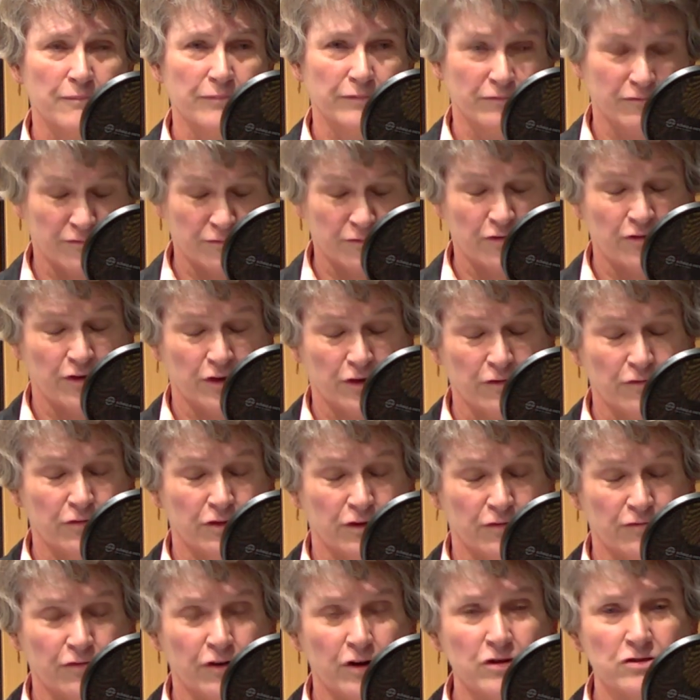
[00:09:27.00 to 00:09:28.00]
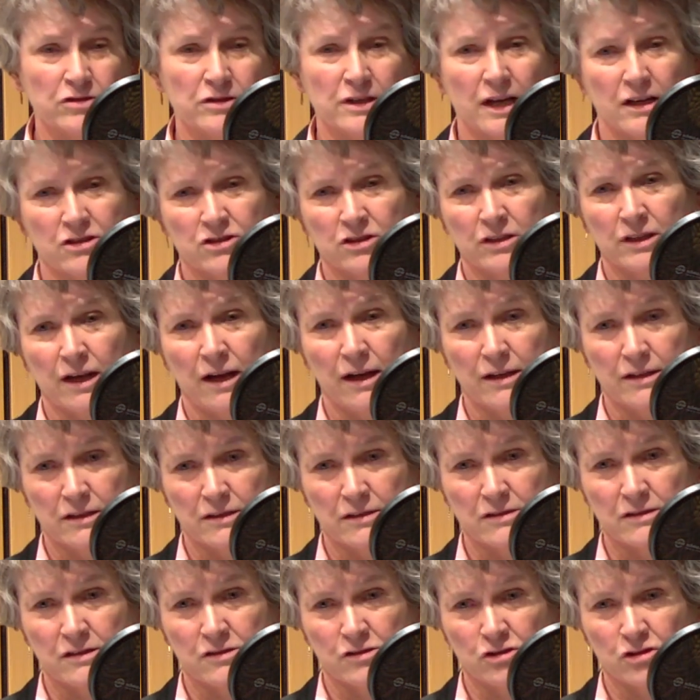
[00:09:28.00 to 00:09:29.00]
for the first national
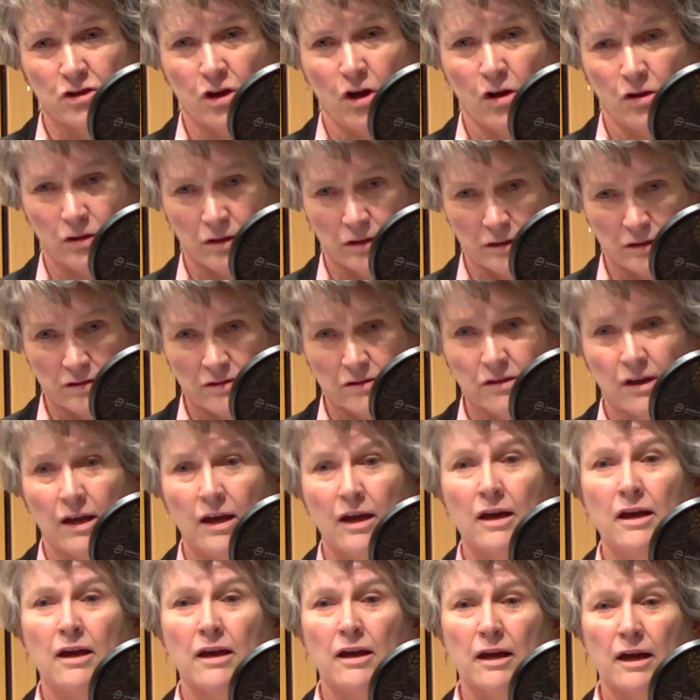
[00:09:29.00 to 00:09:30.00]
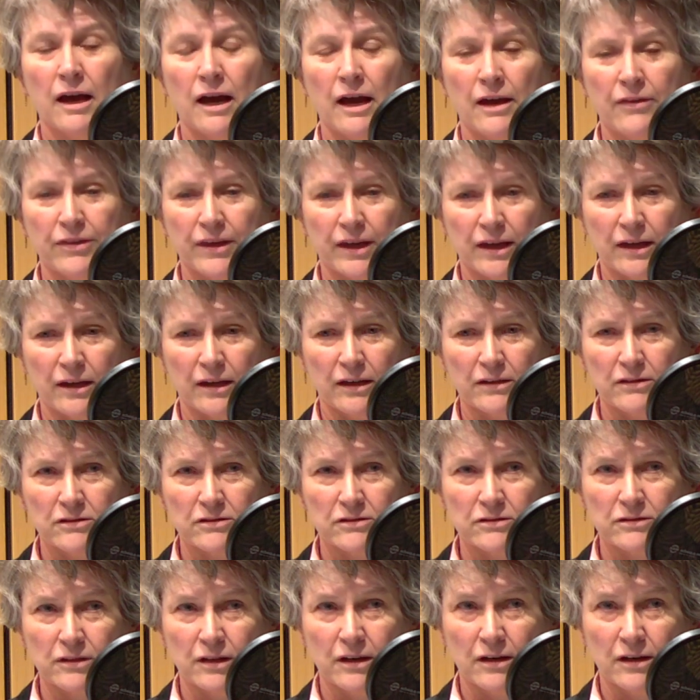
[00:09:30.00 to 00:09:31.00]
guidance in Scotland, I think
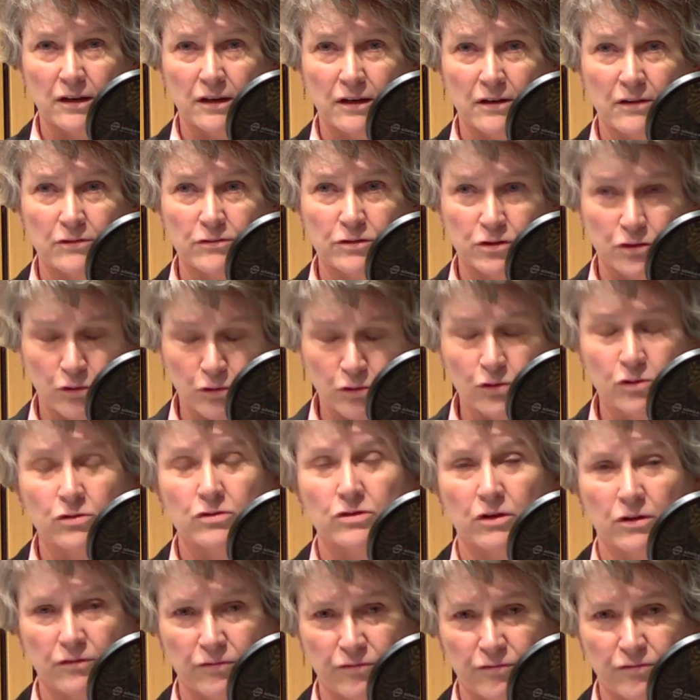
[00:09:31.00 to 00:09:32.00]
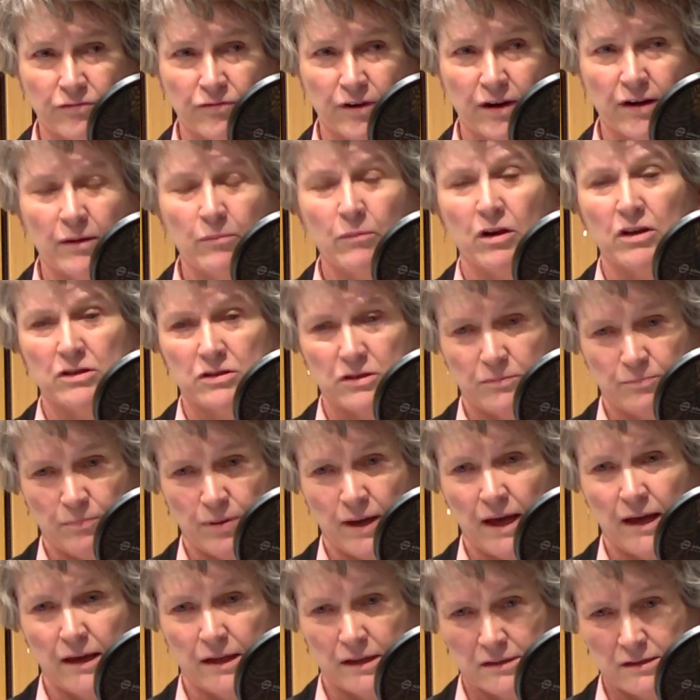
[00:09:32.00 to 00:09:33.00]
it's schools are very much
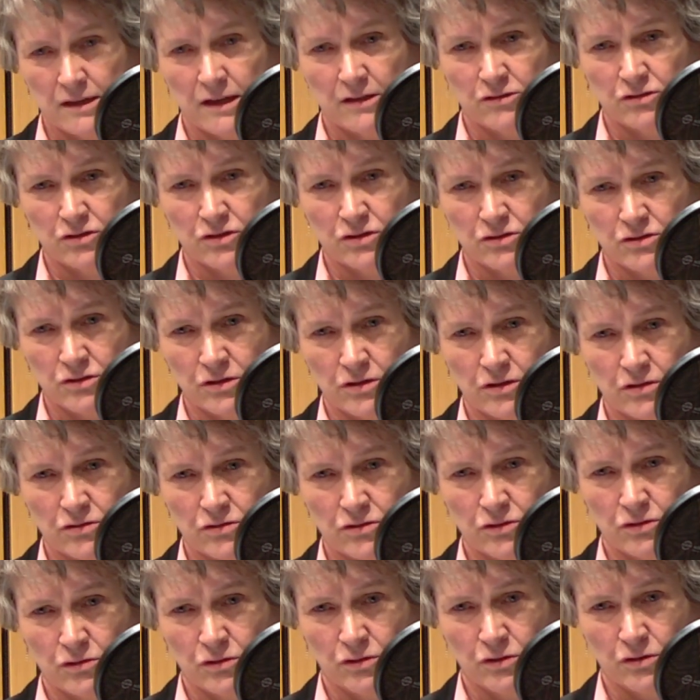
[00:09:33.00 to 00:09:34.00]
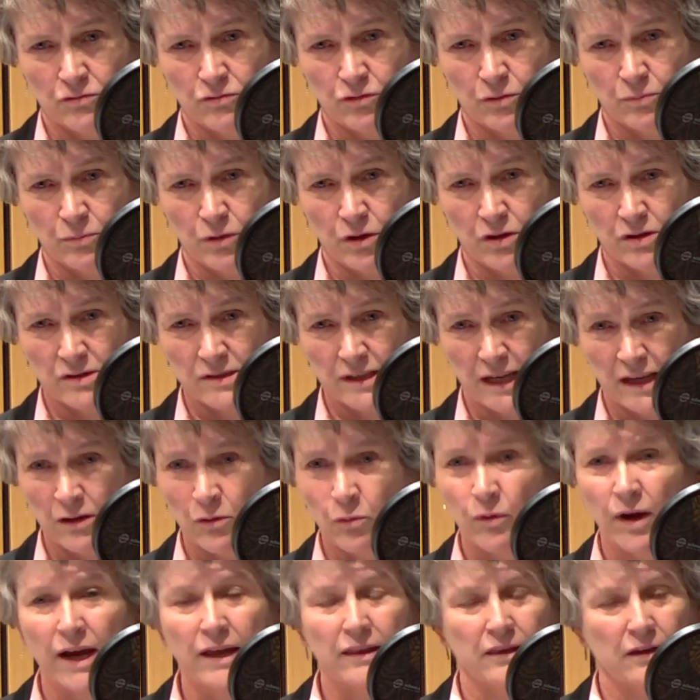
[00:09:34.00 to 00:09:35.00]
paying attention to their school uniform policy in a
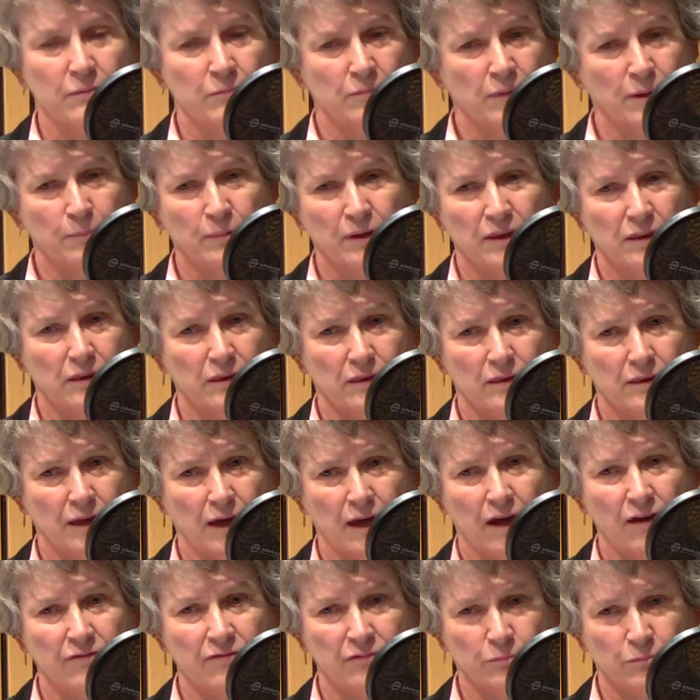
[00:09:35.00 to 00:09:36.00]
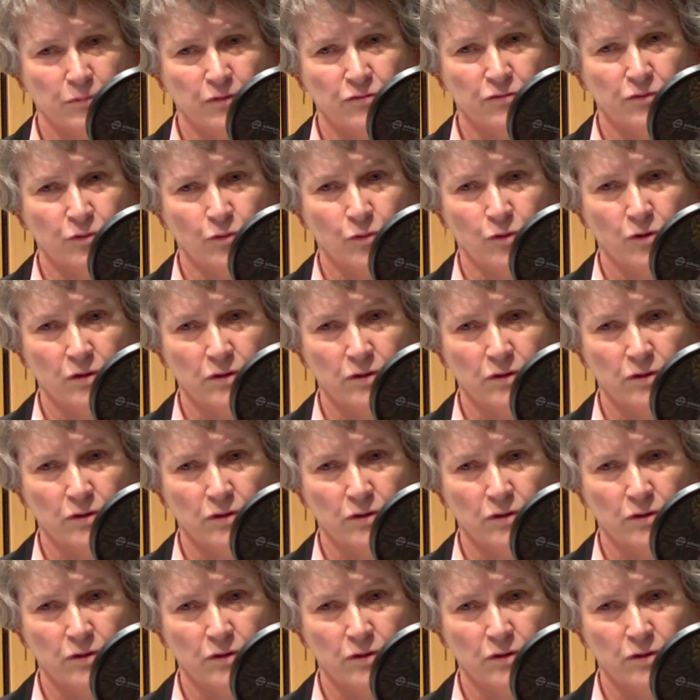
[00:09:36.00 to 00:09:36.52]
way that maybe they haven't before.